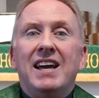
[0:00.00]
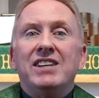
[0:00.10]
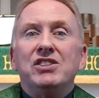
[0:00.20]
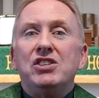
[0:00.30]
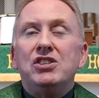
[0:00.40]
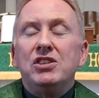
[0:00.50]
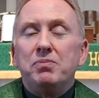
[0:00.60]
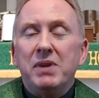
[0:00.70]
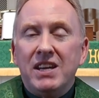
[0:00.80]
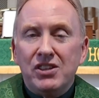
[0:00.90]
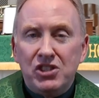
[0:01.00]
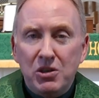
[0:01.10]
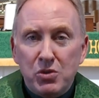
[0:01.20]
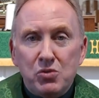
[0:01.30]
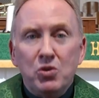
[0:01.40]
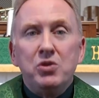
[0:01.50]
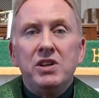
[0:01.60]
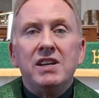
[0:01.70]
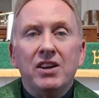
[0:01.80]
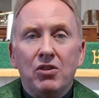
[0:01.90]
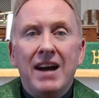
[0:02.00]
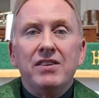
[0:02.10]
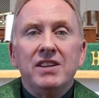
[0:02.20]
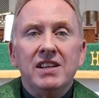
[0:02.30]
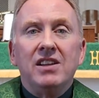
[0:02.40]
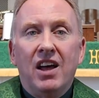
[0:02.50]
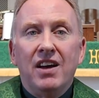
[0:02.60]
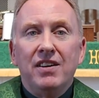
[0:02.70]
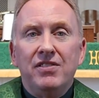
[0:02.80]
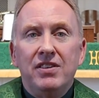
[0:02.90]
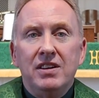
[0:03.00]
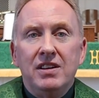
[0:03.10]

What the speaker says: and because she was rooted and grounded in love.